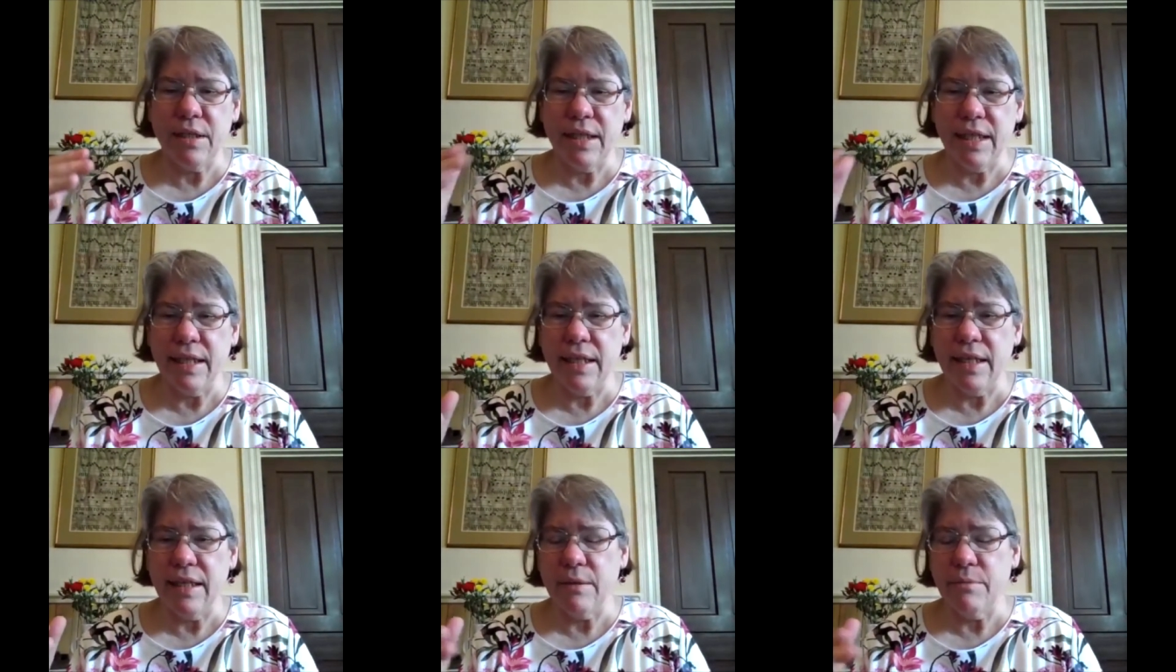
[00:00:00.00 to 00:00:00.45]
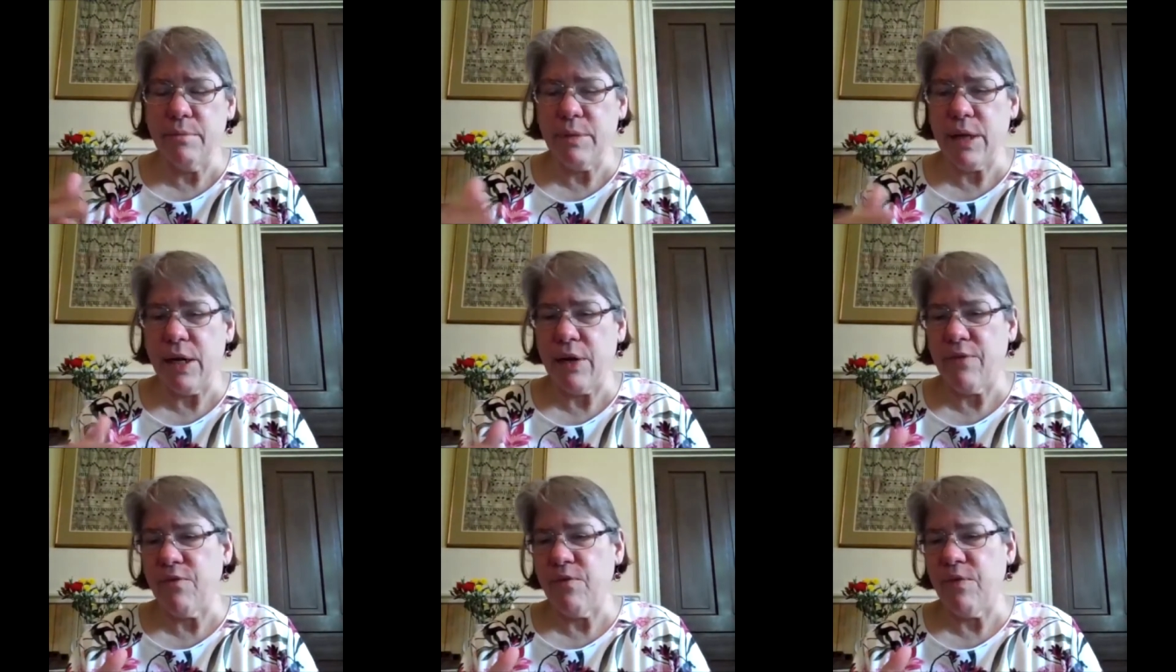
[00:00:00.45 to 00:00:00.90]
thinking
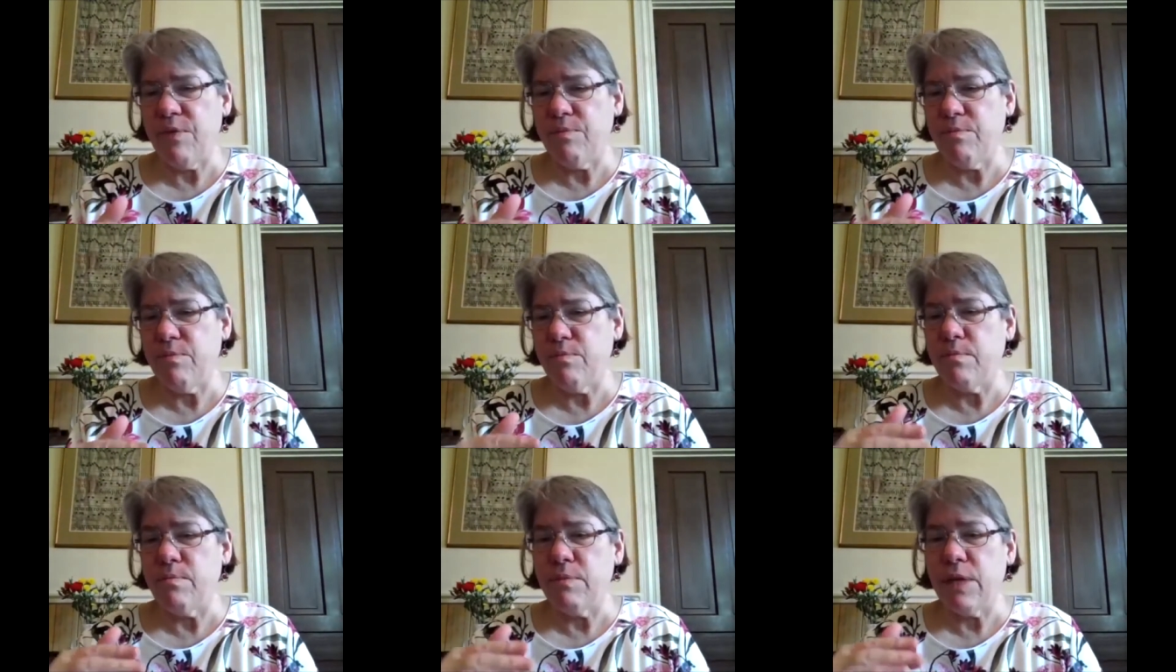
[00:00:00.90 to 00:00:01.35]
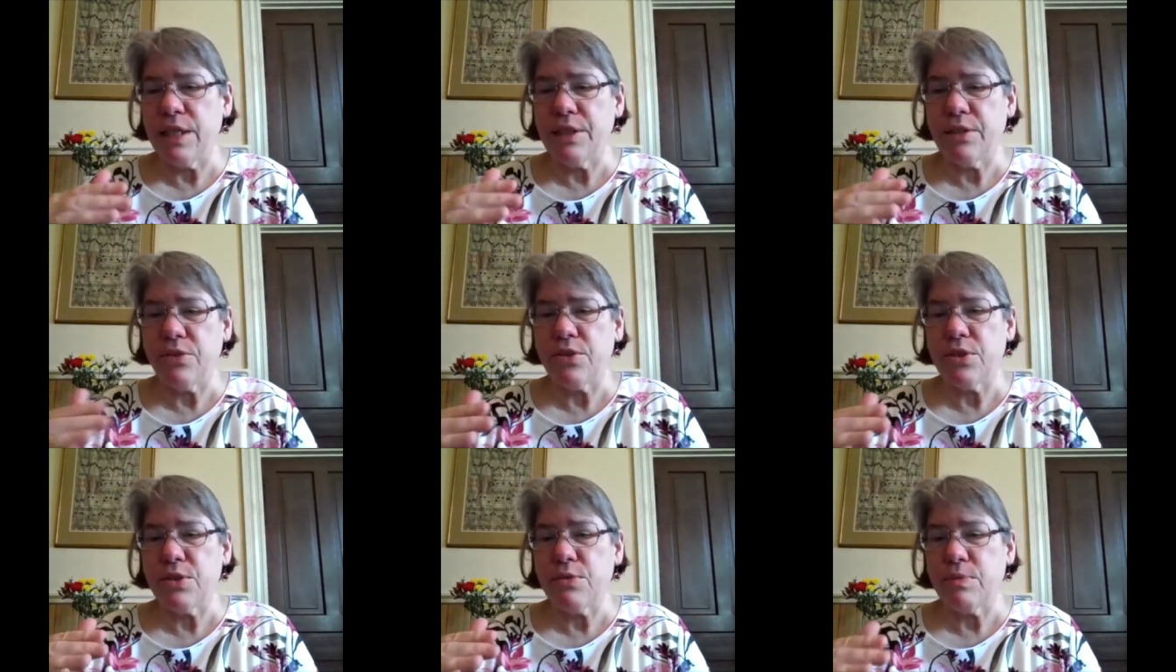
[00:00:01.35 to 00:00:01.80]
about
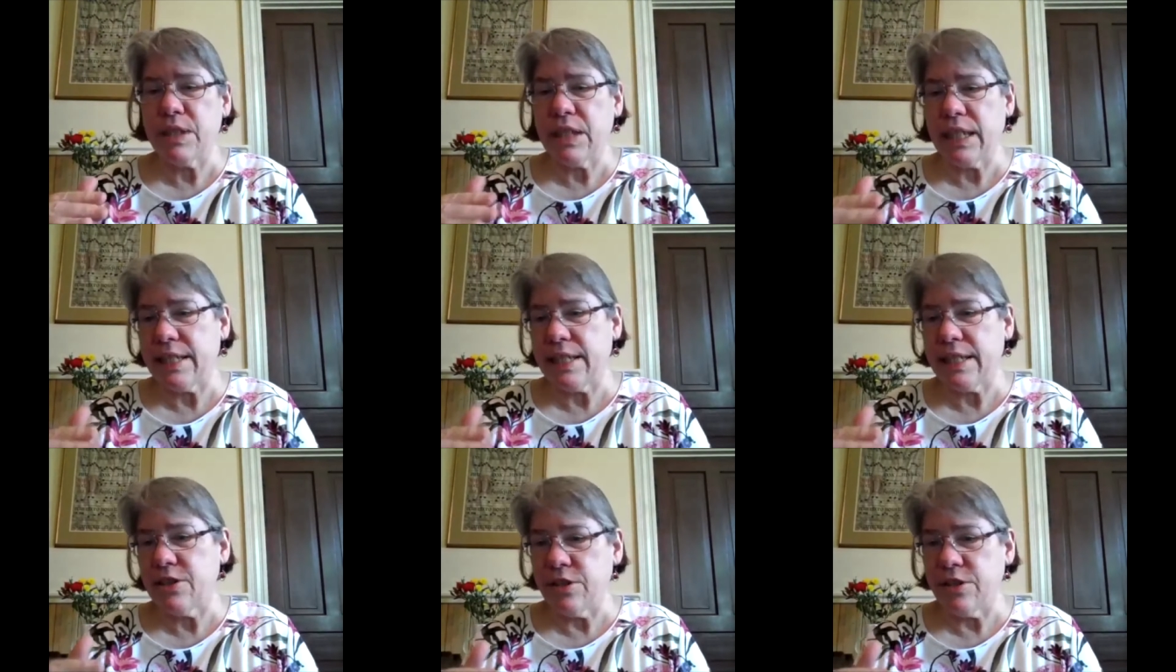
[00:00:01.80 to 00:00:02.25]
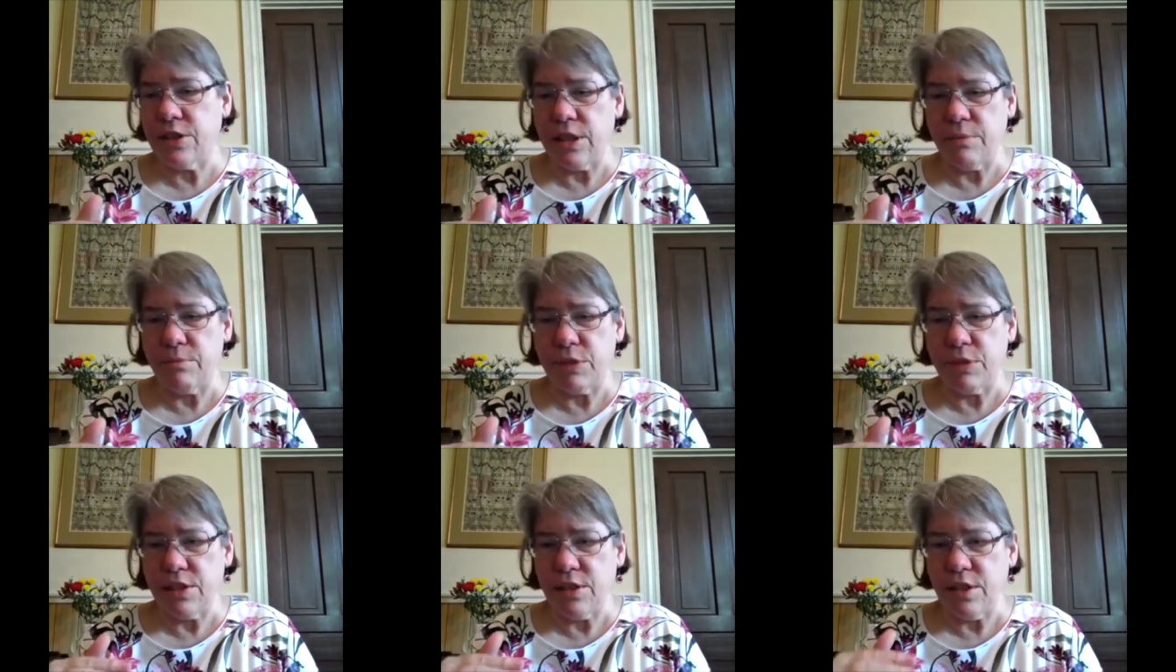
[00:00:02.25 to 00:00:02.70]
mothers'
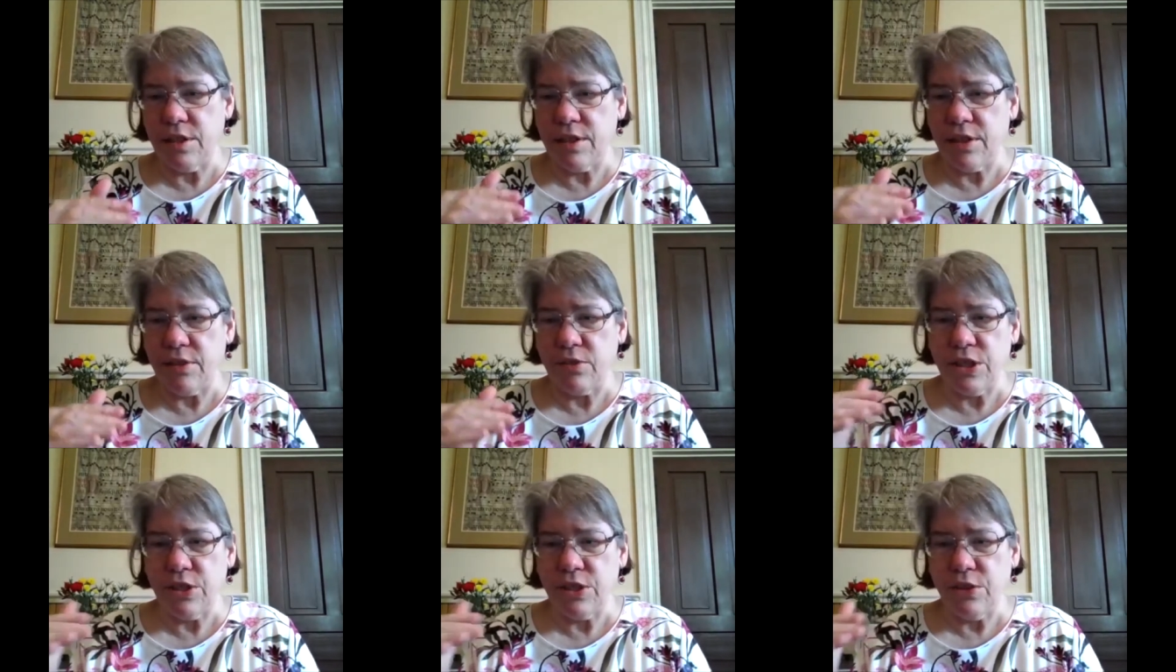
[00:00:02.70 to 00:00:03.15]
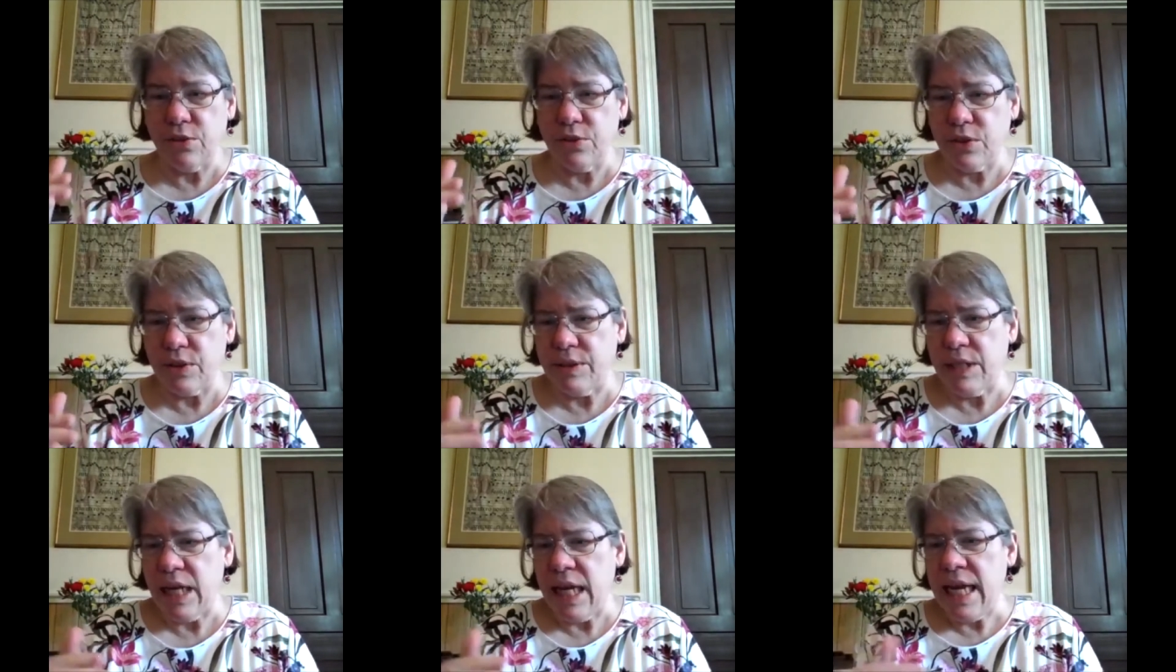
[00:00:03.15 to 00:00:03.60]
relationships to their
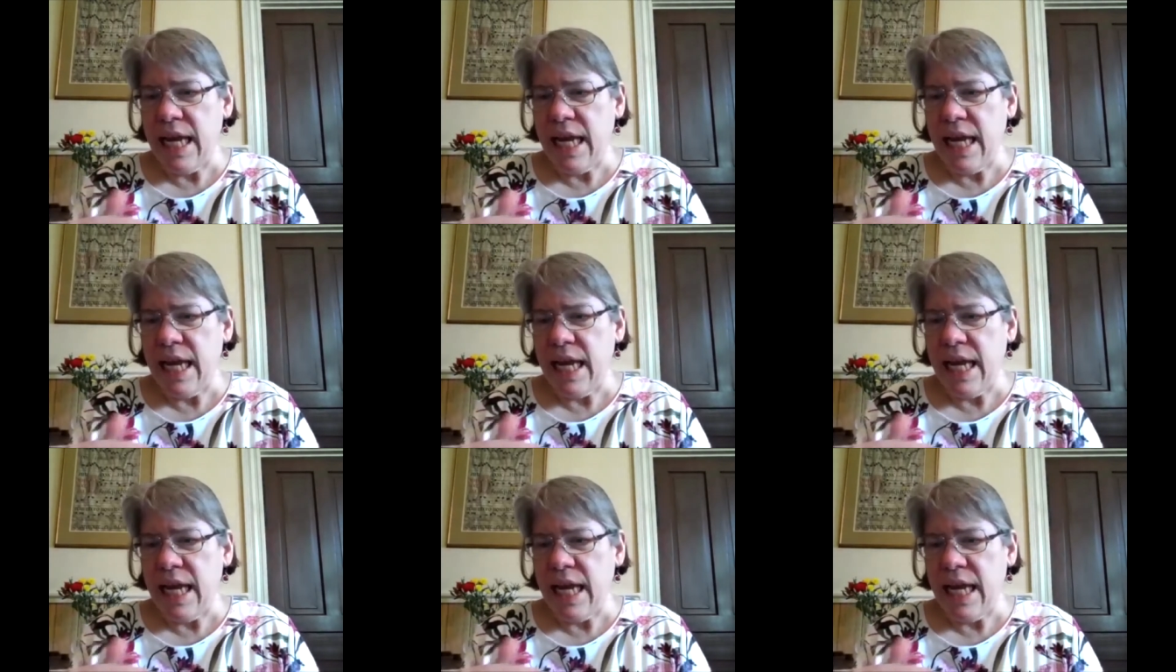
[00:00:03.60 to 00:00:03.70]
children,